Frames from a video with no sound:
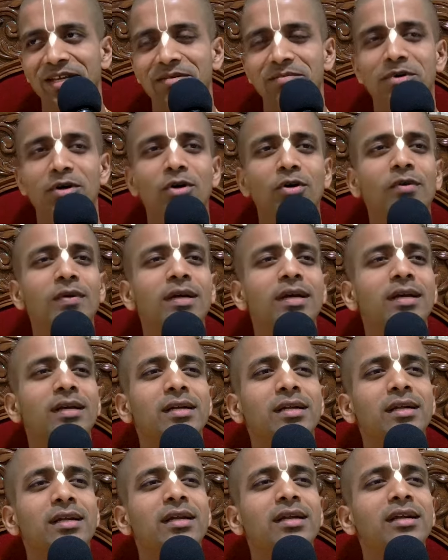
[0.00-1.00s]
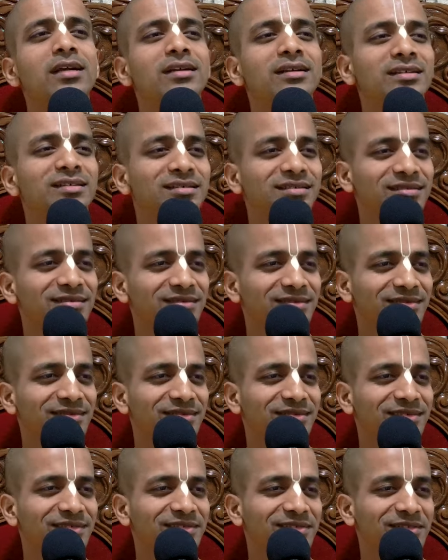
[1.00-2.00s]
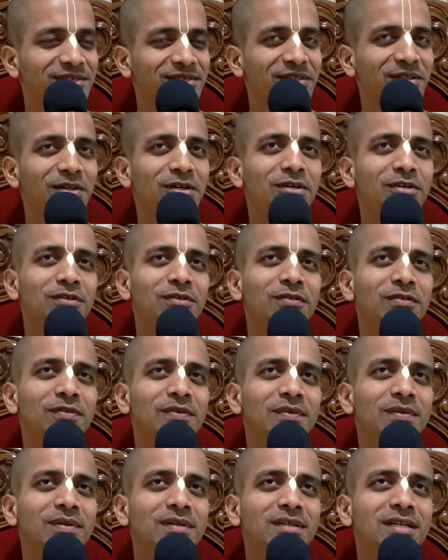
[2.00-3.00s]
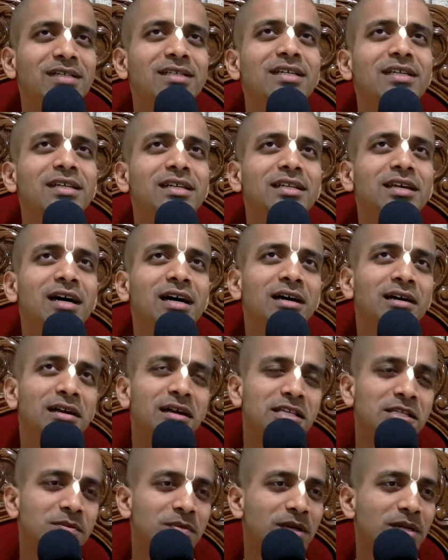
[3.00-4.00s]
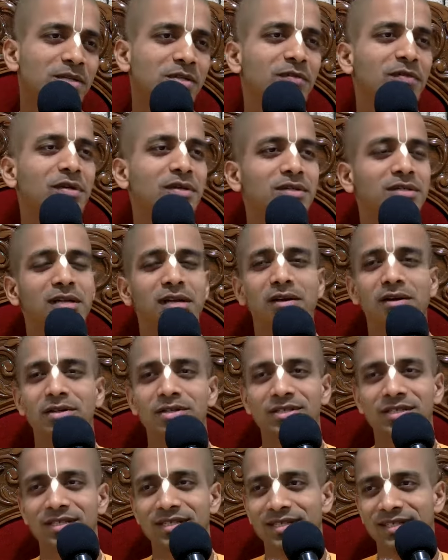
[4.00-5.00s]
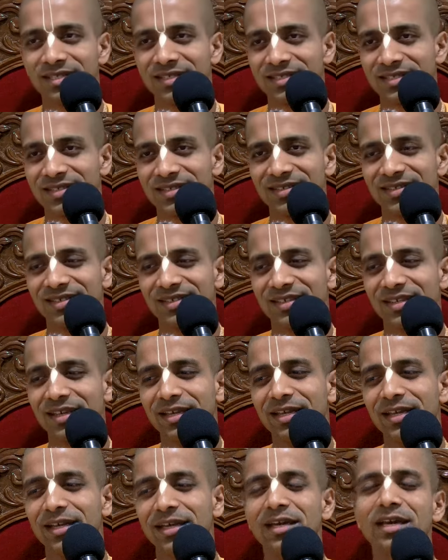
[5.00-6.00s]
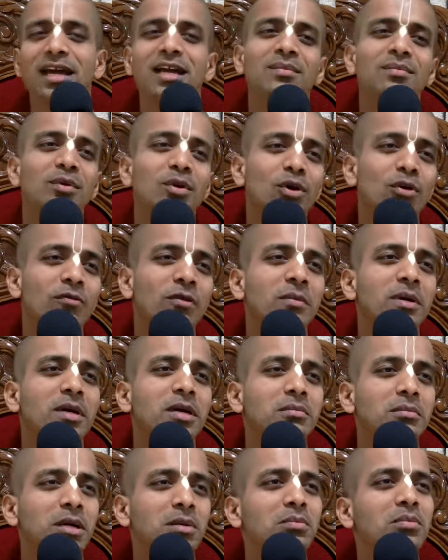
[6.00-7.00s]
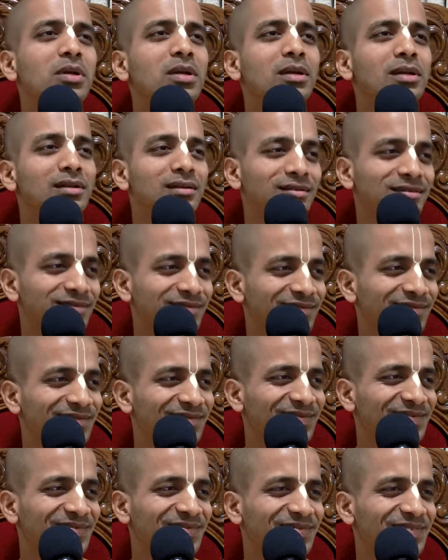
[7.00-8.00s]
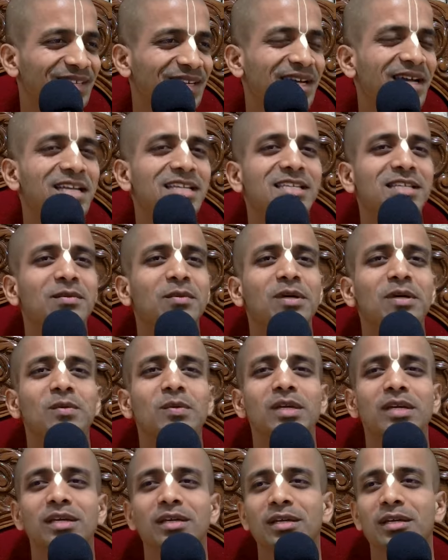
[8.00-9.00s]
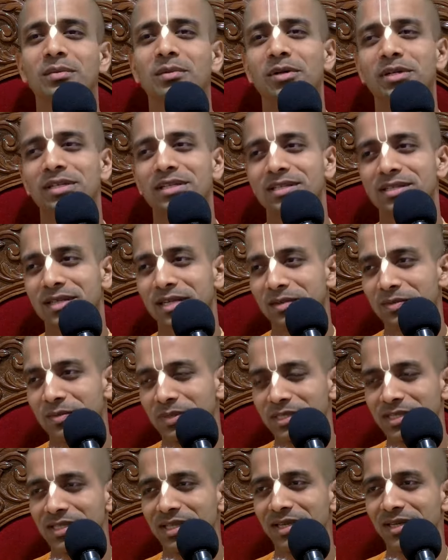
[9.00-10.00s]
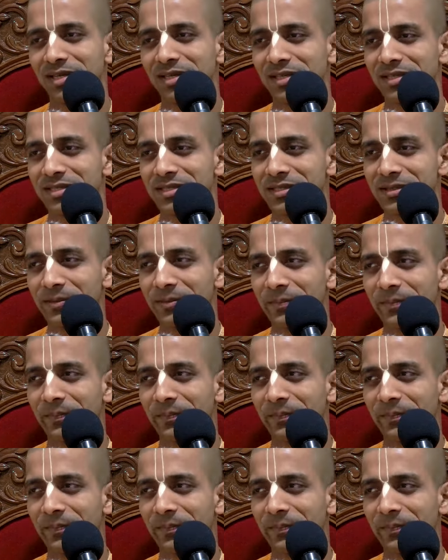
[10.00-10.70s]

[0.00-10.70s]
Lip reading: More we get greed of attaining the higher aspects of Krishna consciousness. And more we become humble as and when we hear about these great personalities.